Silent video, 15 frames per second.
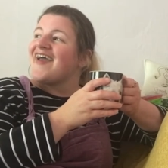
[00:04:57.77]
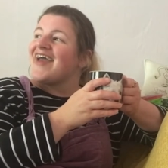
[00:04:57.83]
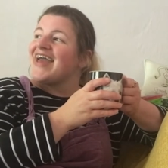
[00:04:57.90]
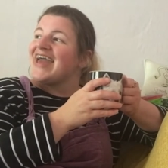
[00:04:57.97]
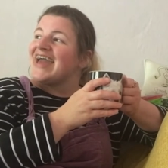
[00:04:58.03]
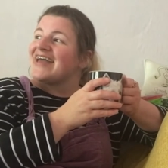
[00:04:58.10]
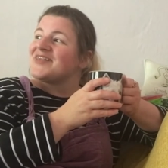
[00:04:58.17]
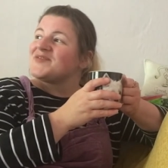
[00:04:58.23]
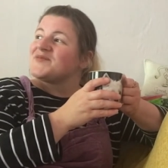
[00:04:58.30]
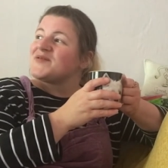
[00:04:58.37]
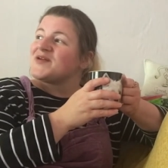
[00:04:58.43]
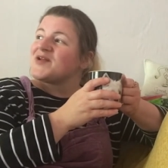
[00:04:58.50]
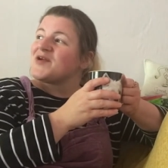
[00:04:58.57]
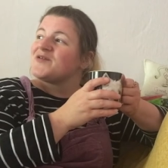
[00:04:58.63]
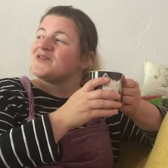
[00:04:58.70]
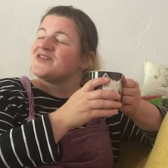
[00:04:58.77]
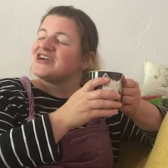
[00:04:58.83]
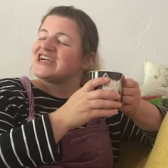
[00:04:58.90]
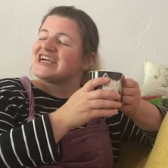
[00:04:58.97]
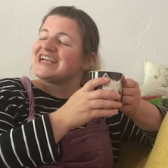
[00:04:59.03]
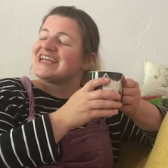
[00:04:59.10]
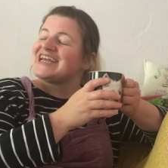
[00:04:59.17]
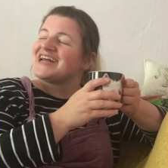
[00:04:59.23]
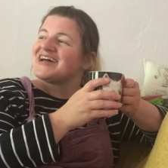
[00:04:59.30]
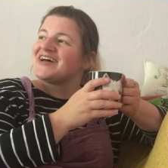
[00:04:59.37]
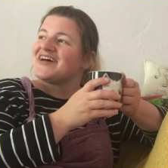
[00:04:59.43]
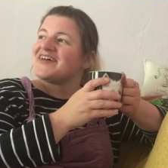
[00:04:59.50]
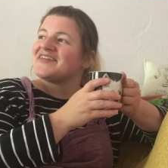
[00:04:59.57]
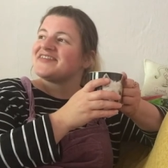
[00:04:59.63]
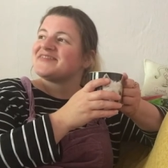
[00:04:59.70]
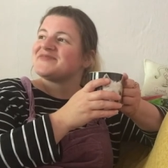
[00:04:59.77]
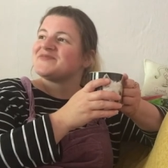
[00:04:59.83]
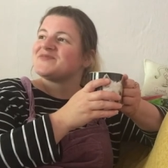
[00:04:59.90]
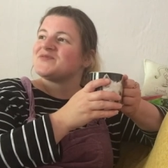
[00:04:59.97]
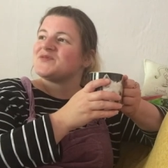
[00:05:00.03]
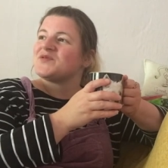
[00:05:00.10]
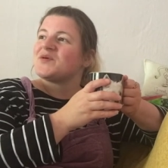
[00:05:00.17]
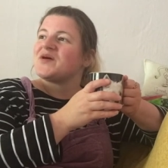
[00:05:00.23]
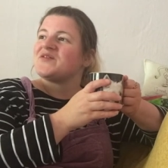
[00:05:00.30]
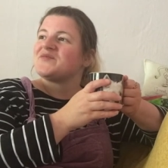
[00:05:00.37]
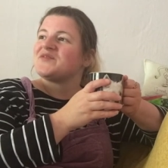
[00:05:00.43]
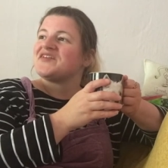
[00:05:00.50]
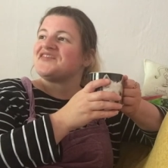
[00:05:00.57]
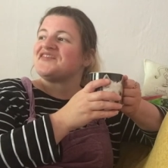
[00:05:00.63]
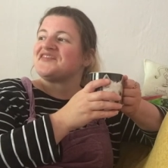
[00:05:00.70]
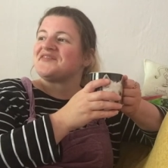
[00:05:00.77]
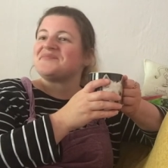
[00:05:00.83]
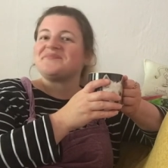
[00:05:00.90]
It has been a really hard 12 months.